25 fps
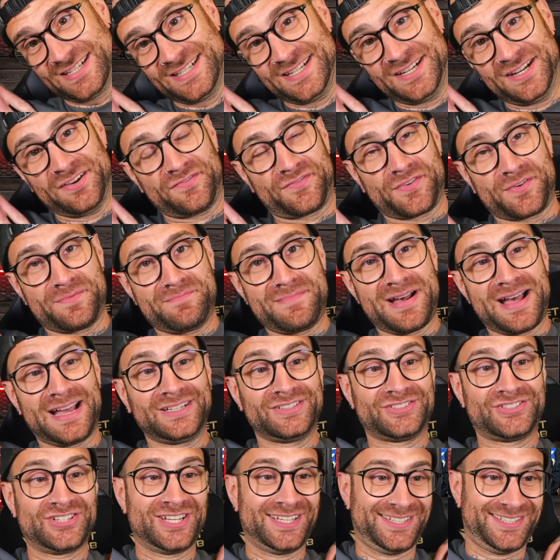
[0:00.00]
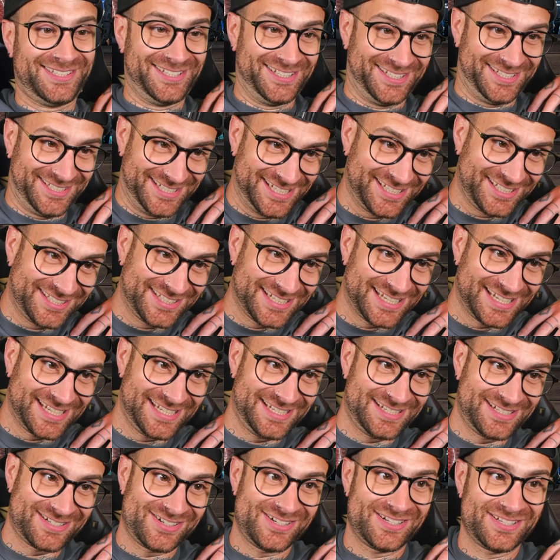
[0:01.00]
from Manchester
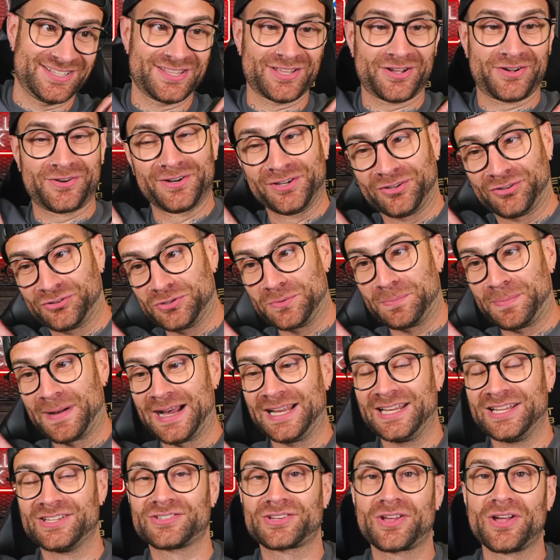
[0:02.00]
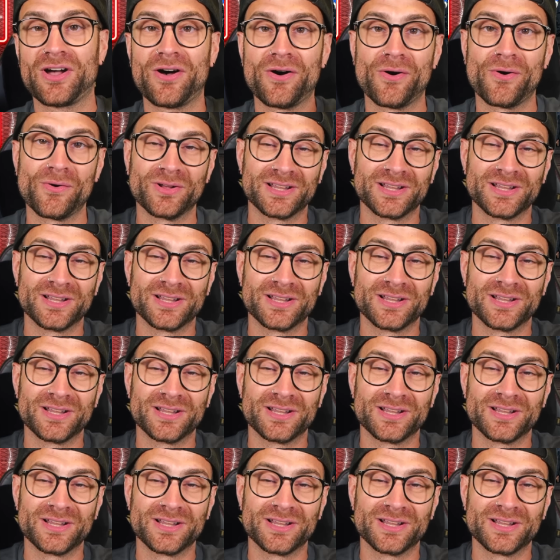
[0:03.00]
City on the Crystal Palace goal.